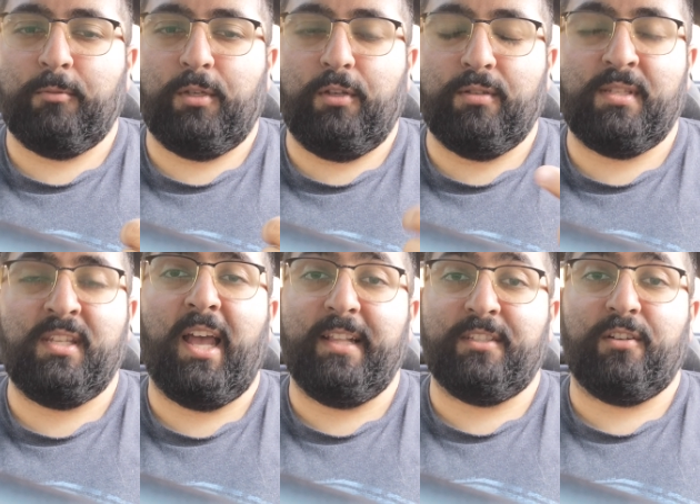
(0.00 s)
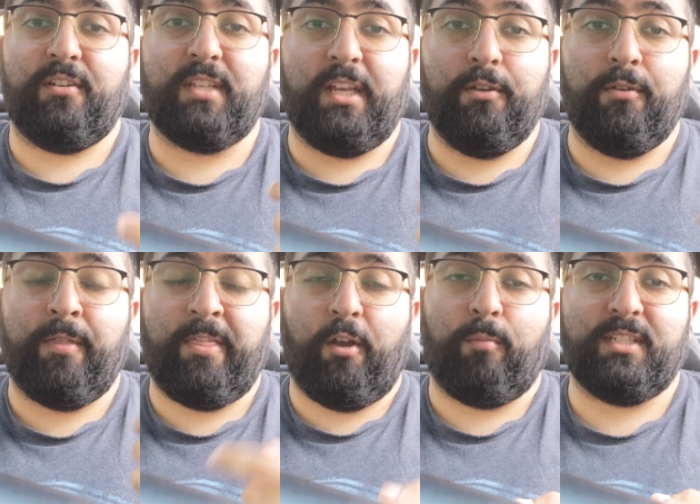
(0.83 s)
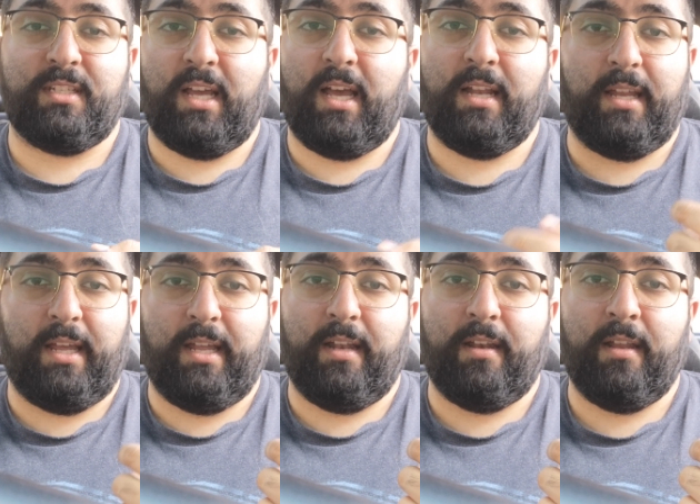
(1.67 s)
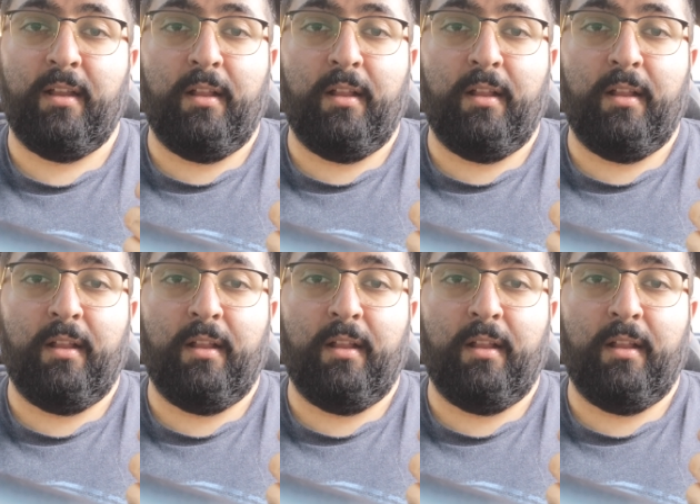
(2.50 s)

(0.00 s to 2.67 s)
new sensors, a new thermostat, and